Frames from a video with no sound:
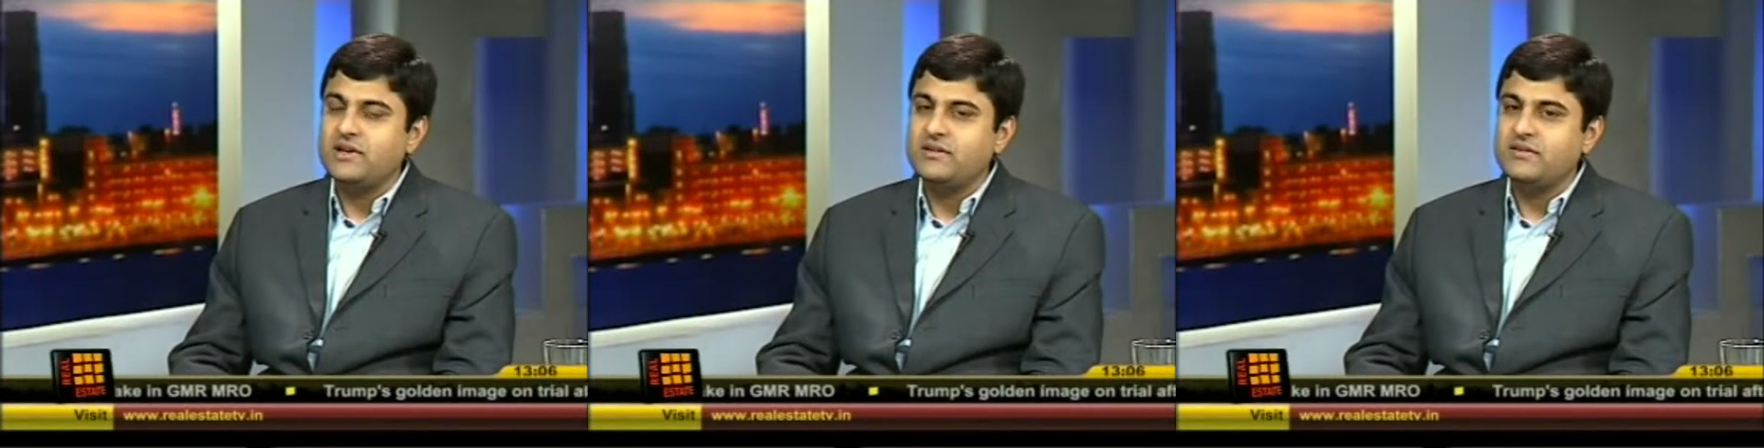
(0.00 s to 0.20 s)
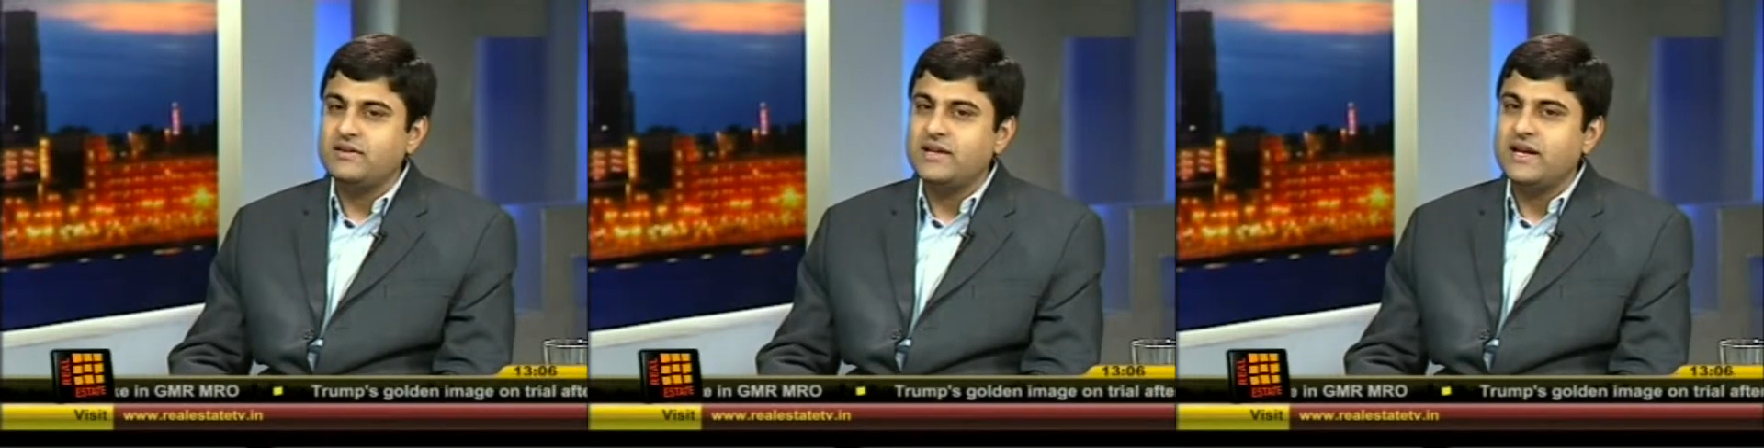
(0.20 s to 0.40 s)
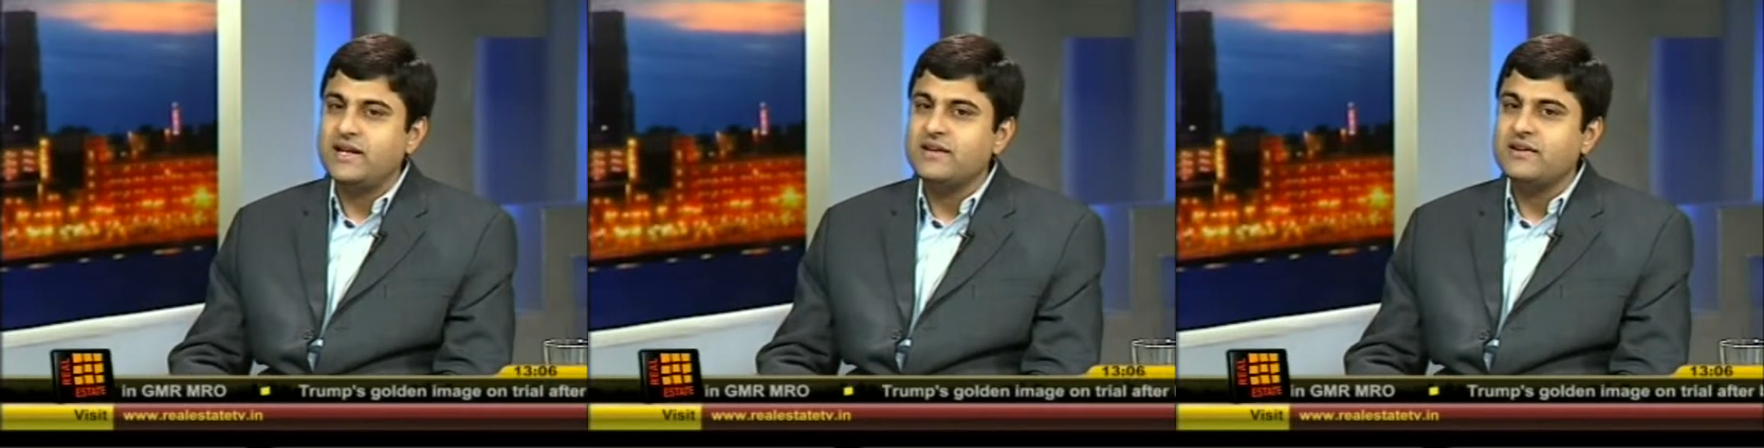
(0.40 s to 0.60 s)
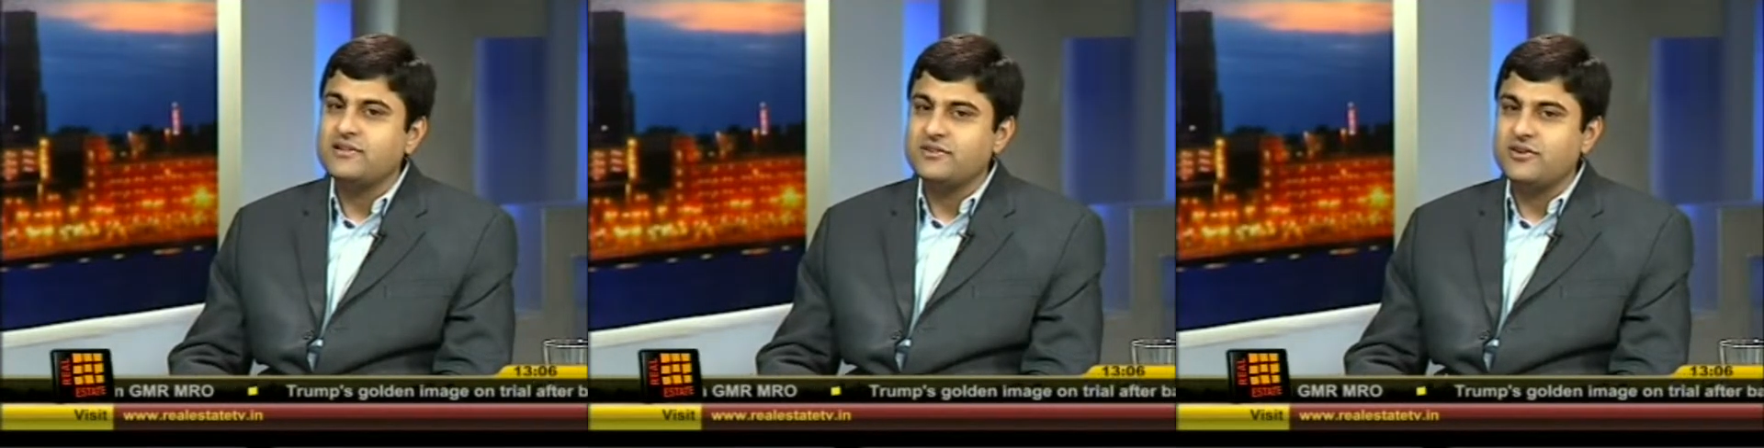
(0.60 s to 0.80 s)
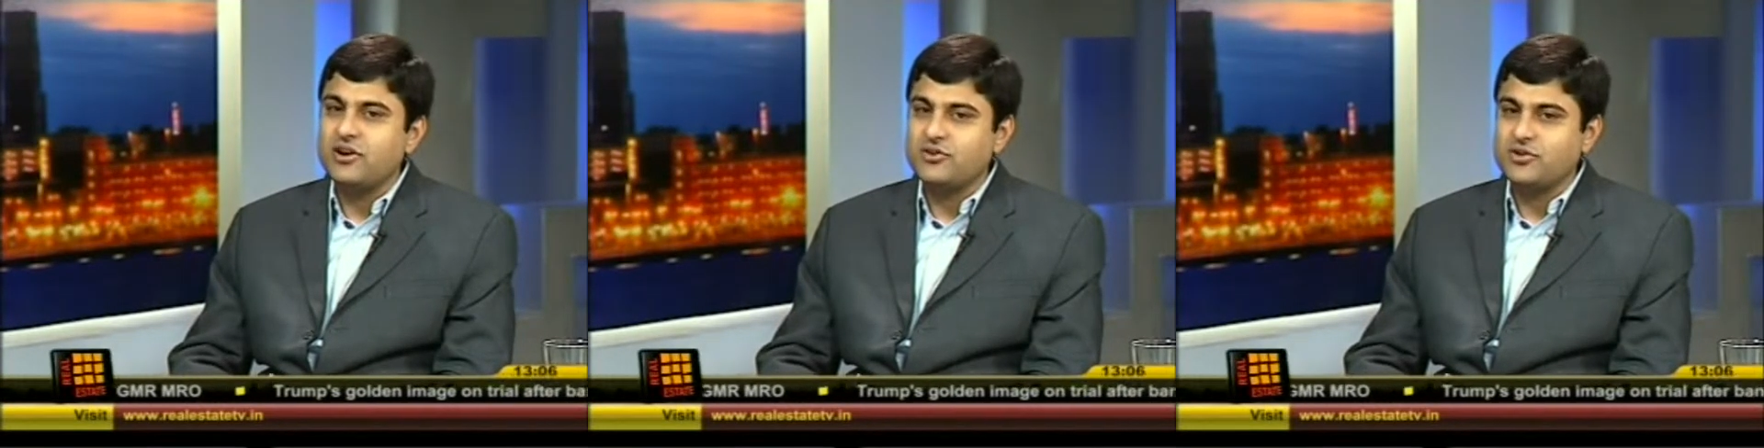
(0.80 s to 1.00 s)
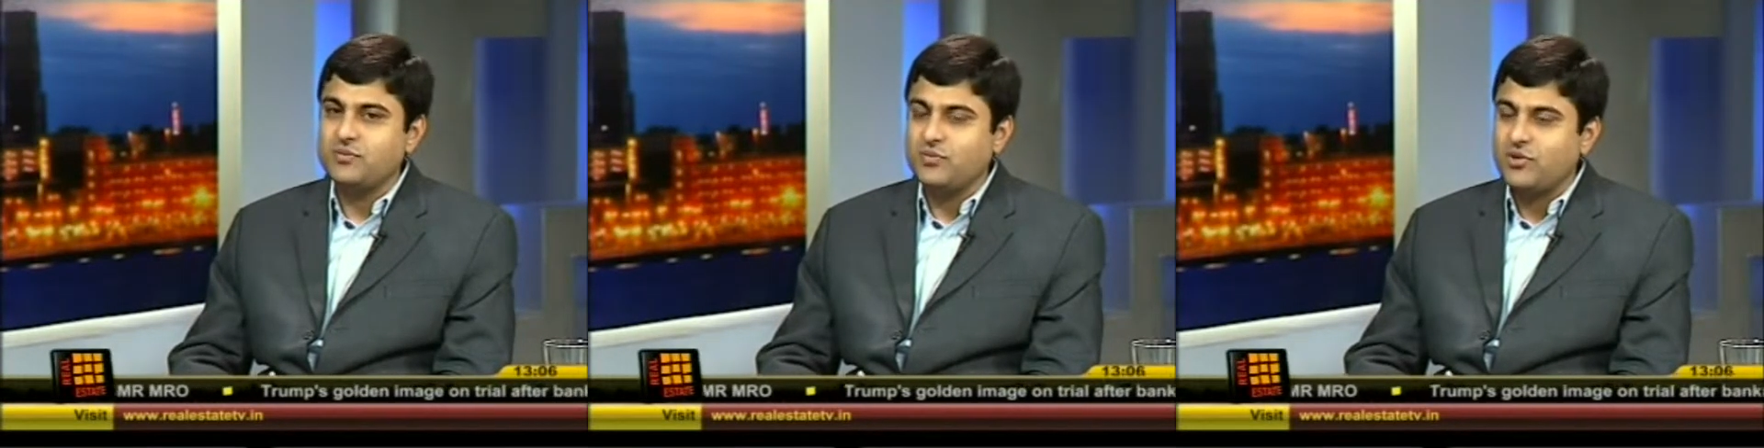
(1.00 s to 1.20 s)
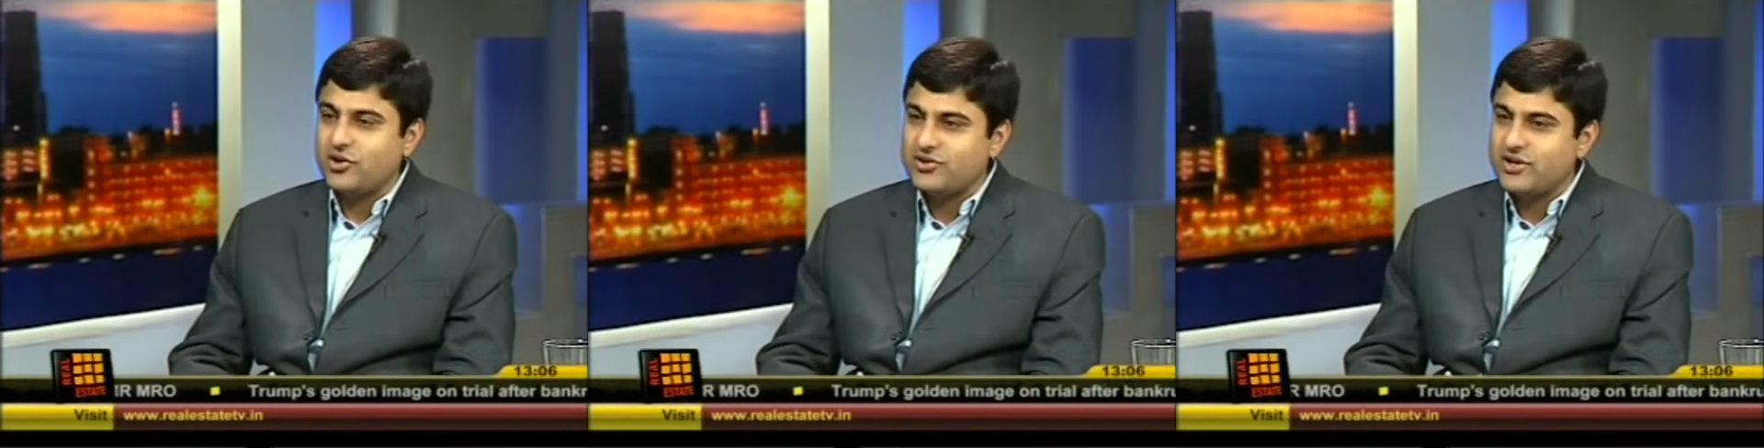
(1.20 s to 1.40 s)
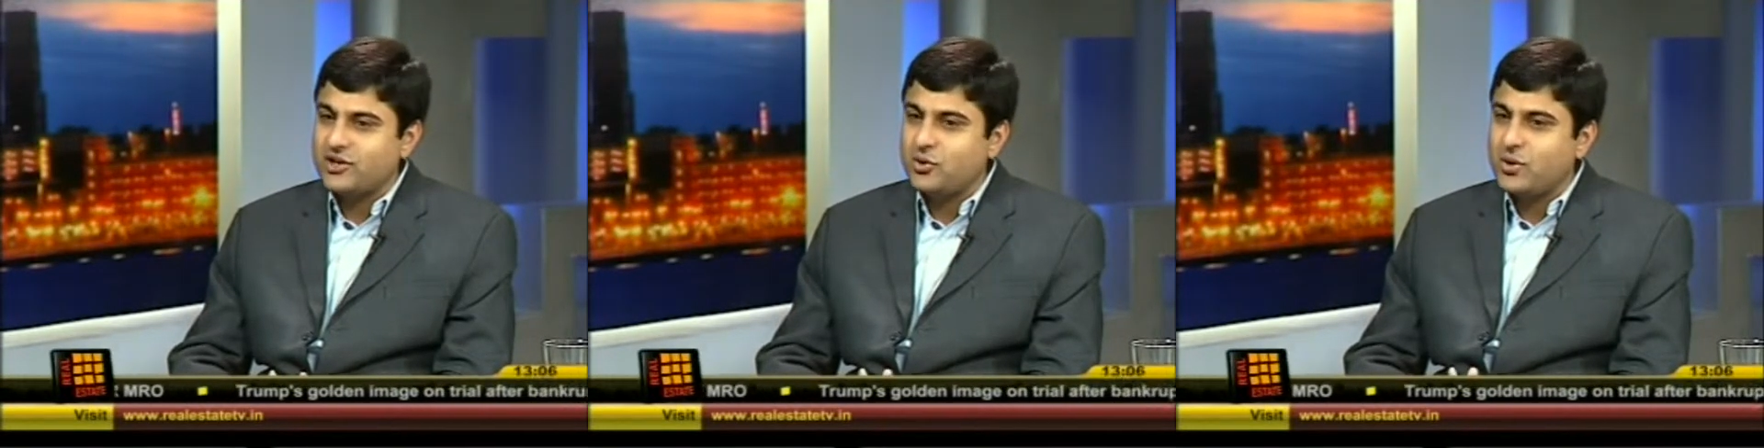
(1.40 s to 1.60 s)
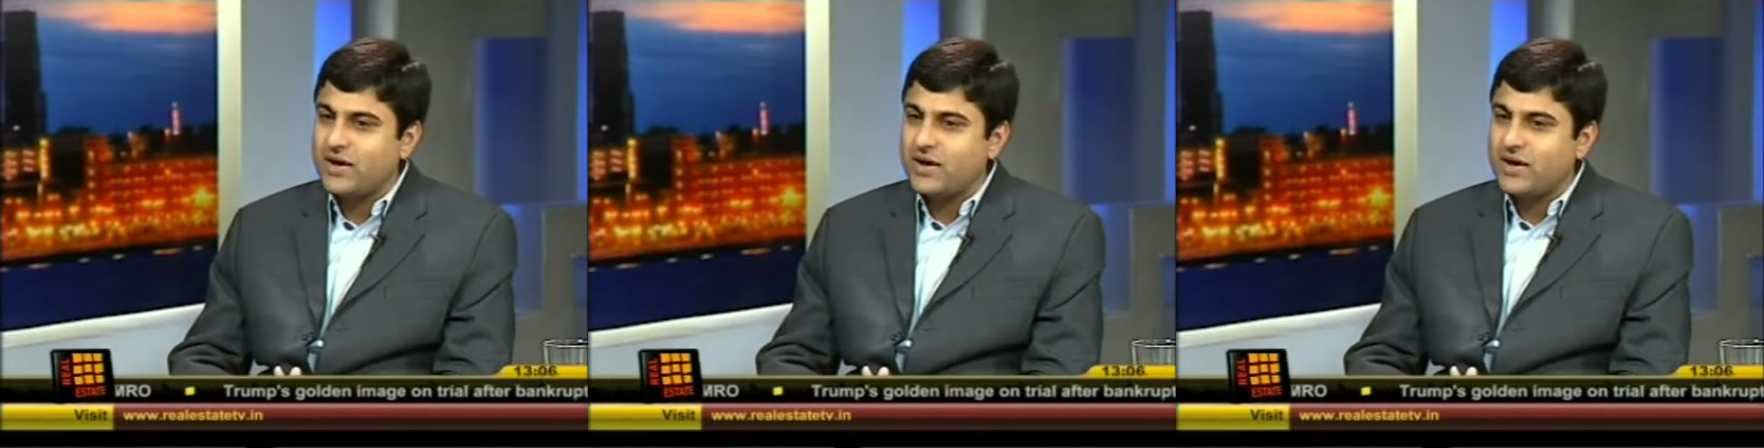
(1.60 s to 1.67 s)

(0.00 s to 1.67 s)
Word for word: is in any construction project,